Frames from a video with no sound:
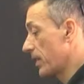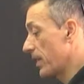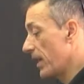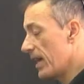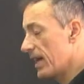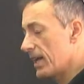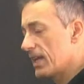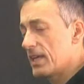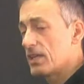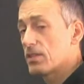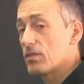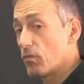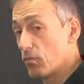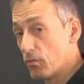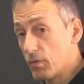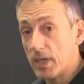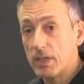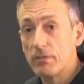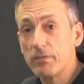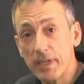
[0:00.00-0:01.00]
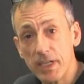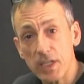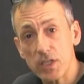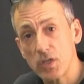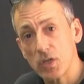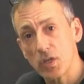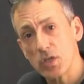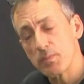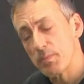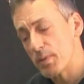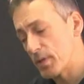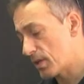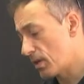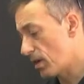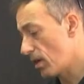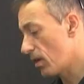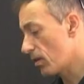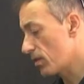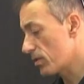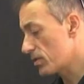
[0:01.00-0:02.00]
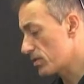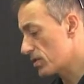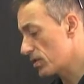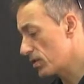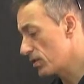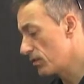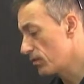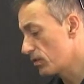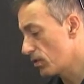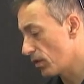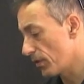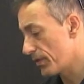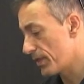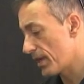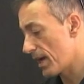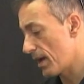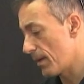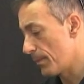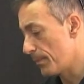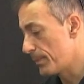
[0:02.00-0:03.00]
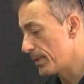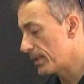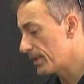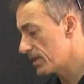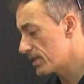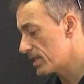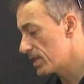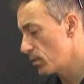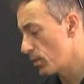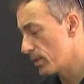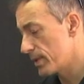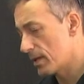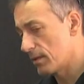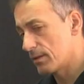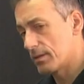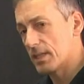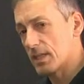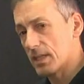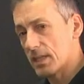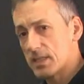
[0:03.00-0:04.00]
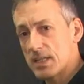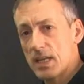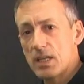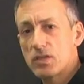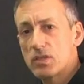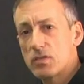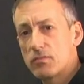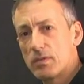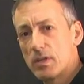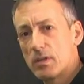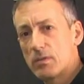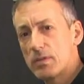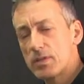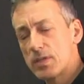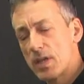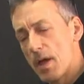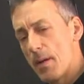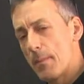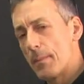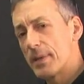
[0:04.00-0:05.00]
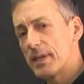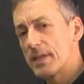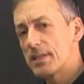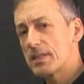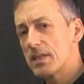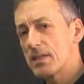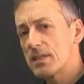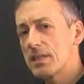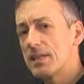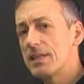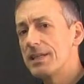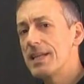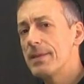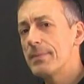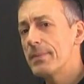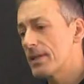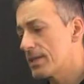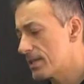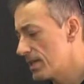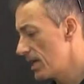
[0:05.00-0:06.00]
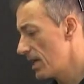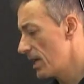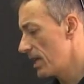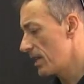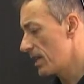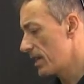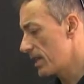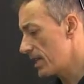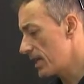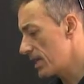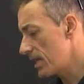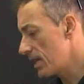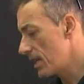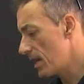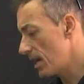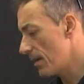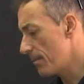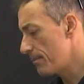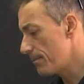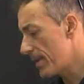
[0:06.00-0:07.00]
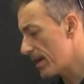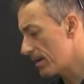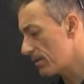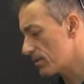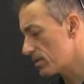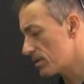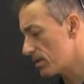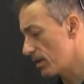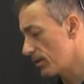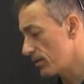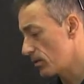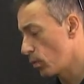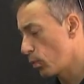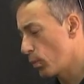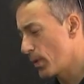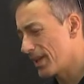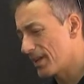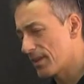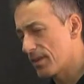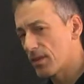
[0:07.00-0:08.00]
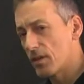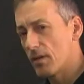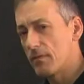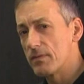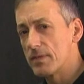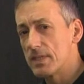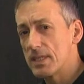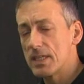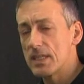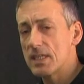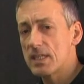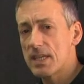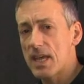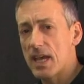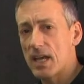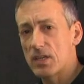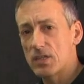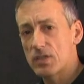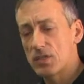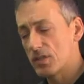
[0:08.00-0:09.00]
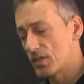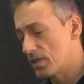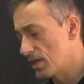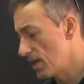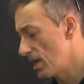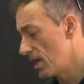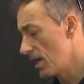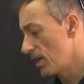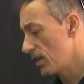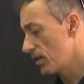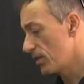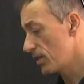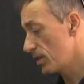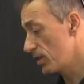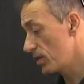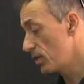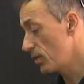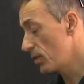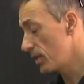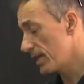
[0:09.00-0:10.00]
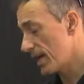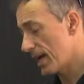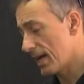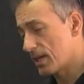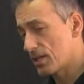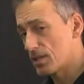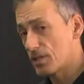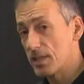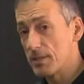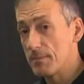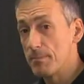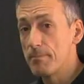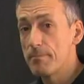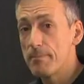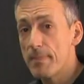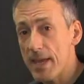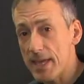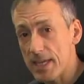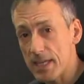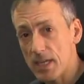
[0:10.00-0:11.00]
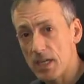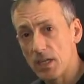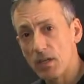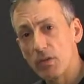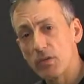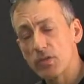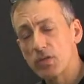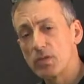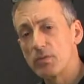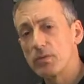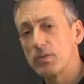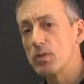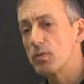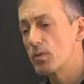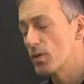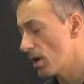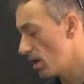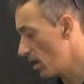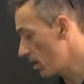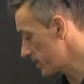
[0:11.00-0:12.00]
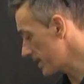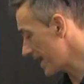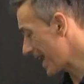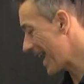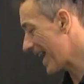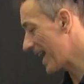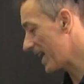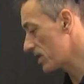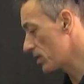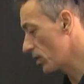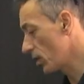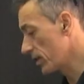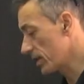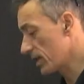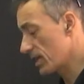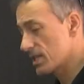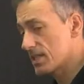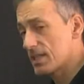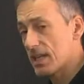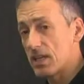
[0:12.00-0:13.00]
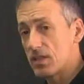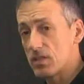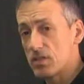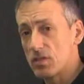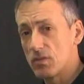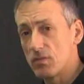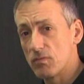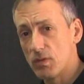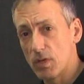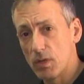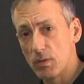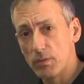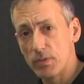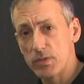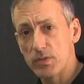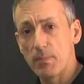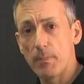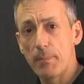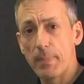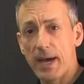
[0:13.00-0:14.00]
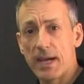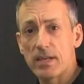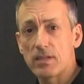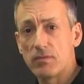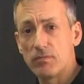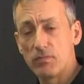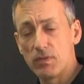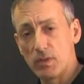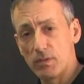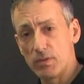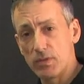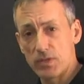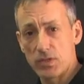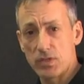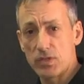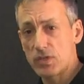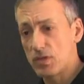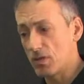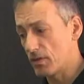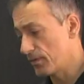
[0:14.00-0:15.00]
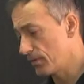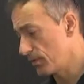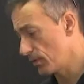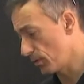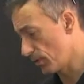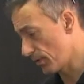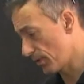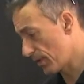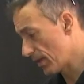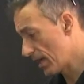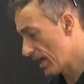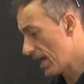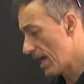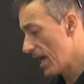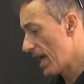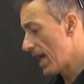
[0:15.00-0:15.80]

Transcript: that is really, really good because you've got that ability without the extension rollers, but it does limit the amount and the width of D section that you can actually make, and also you can't add on extension rollers and pattern rollers and so forth.